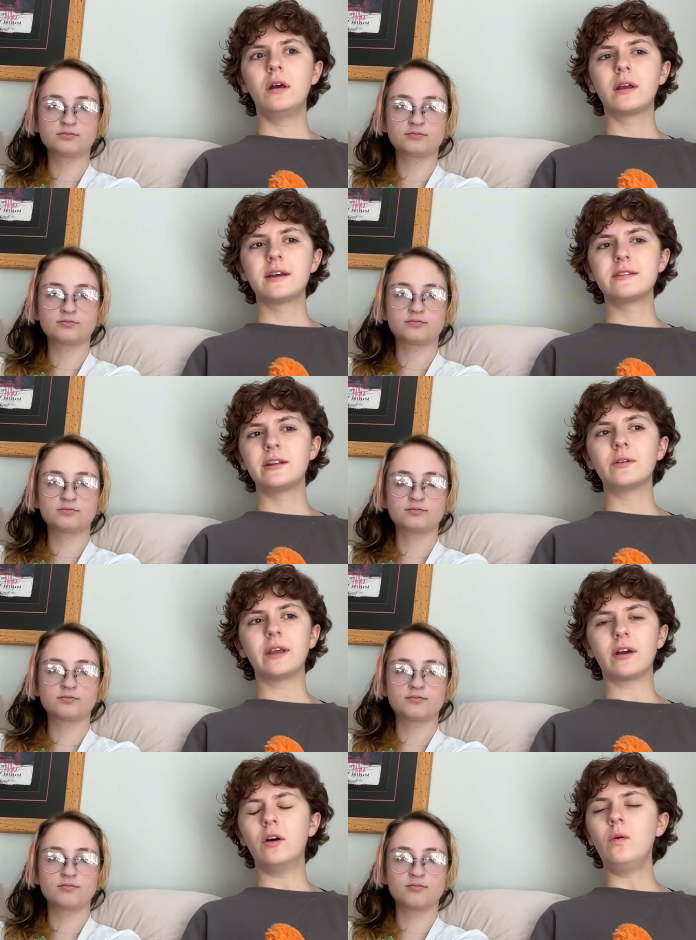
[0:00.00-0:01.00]
Speaker 1: because then you're
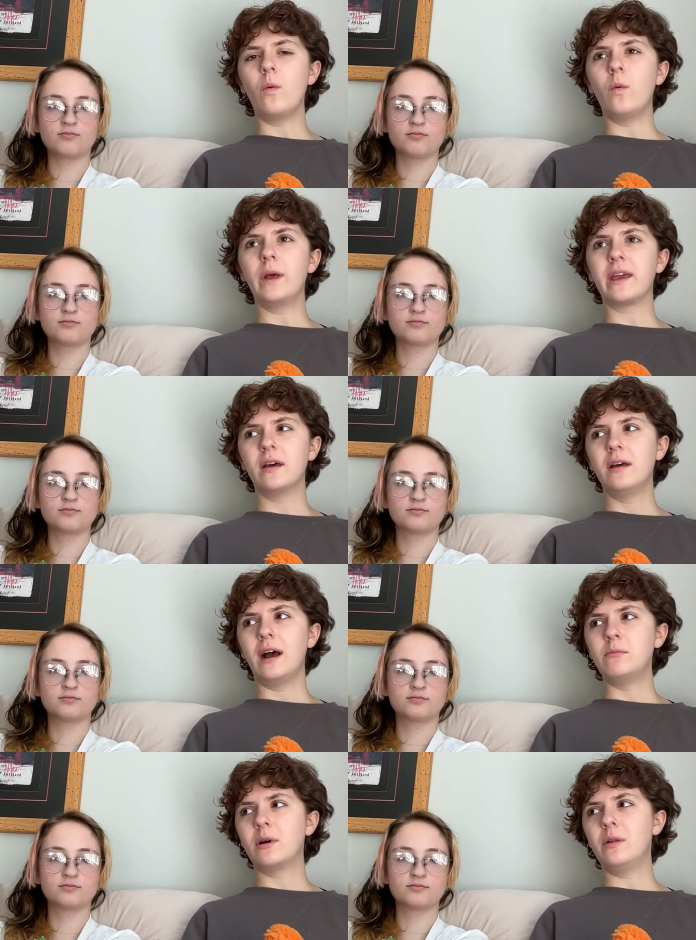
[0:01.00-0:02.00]
like, oh, like
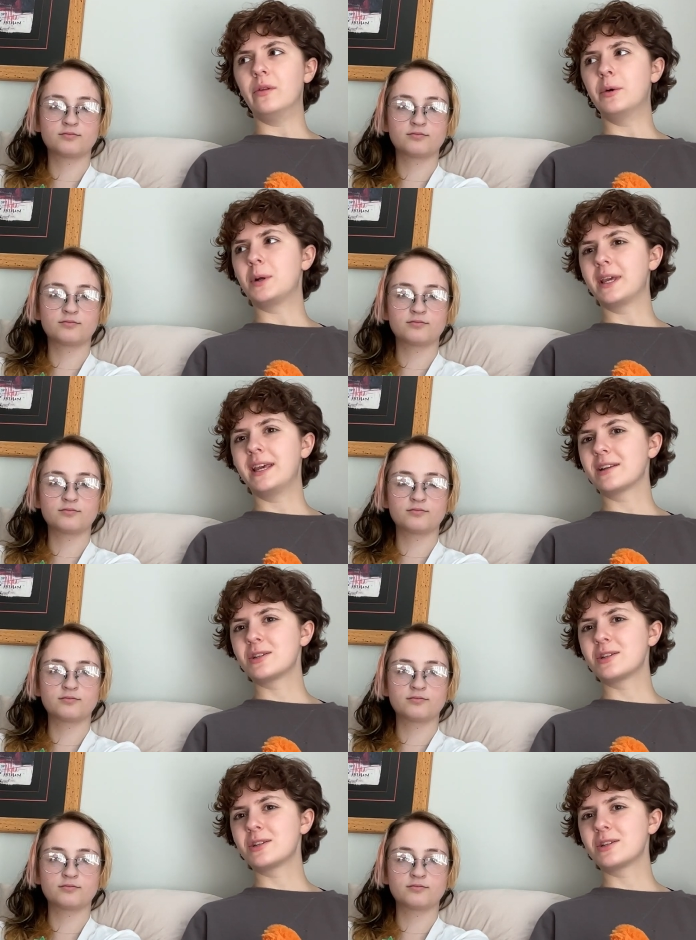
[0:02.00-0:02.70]
I'm not alone. I can't